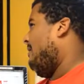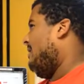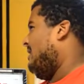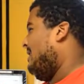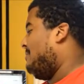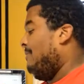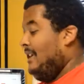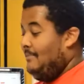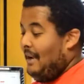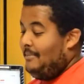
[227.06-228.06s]

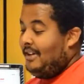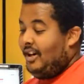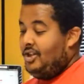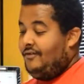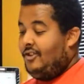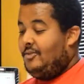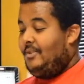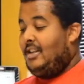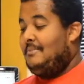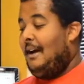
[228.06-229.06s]
It may be controversial
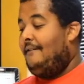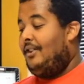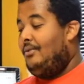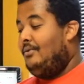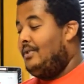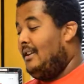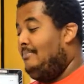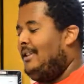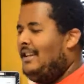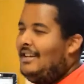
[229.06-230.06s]
because my views and
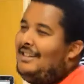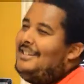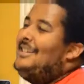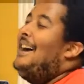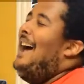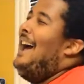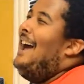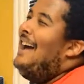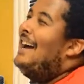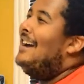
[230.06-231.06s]
opinions
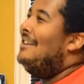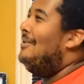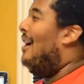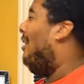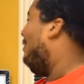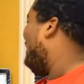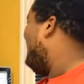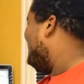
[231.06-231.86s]
do not always